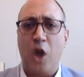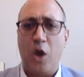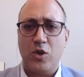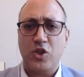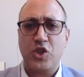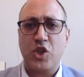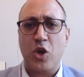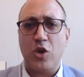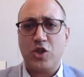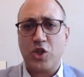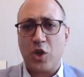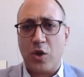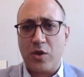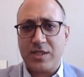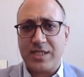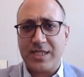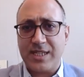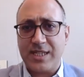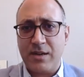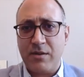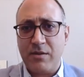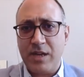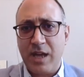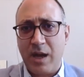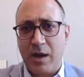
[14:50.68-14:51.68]
so
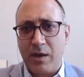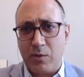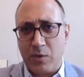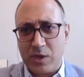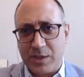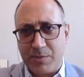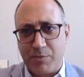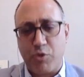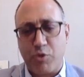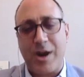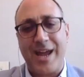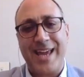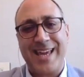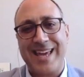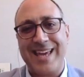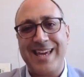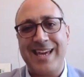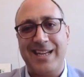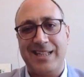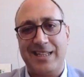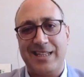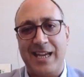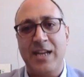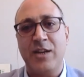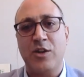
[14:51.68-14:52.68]
Syria was
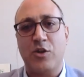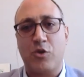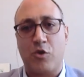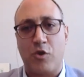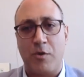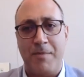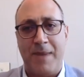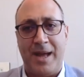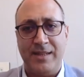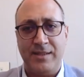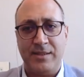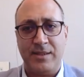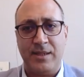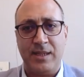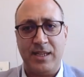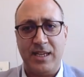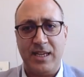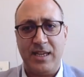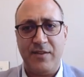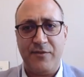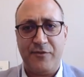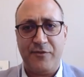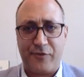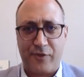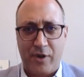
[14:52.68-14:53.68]
breaking it
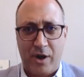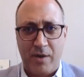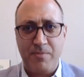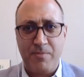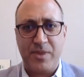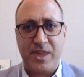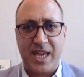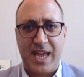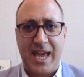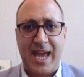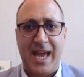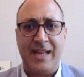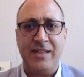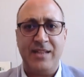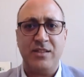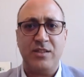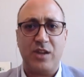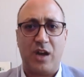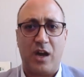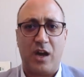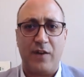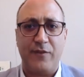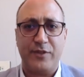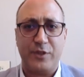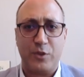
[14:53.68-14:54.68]
incrementally from the
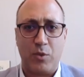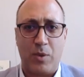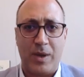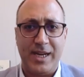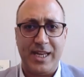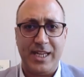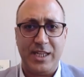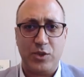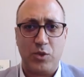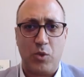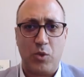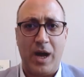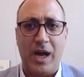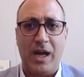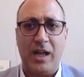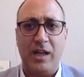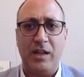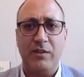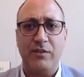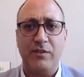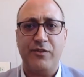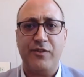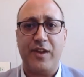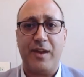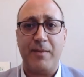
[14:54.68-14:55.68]
end of
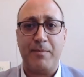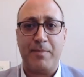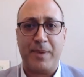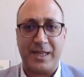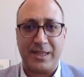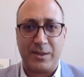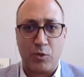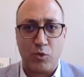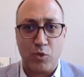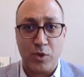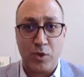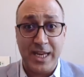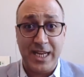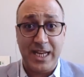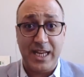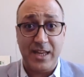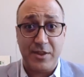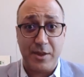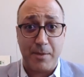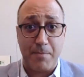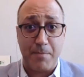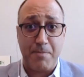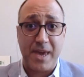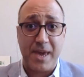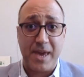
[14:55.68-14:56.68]
2012, but really
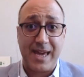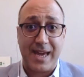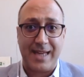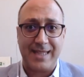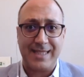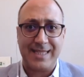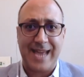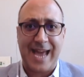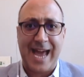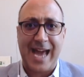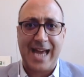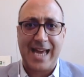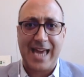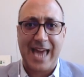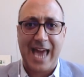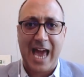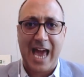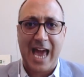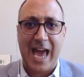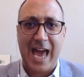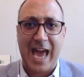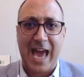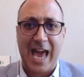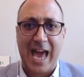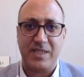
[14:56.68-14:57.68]
the big attack
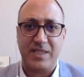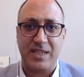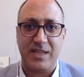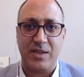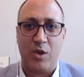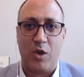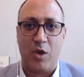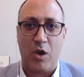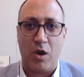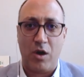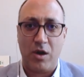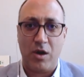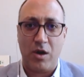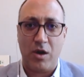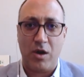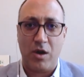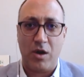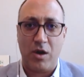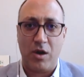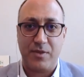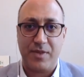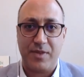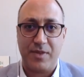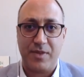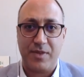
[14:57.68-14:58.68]
happens in
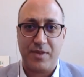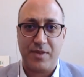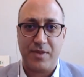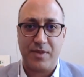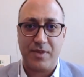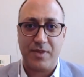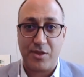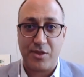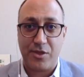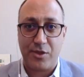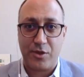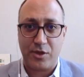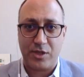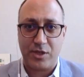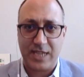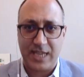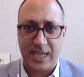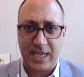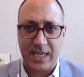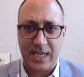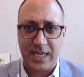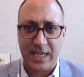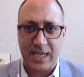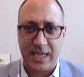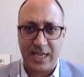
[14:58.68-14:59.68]
August
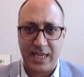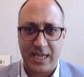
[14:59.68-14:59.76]
2013.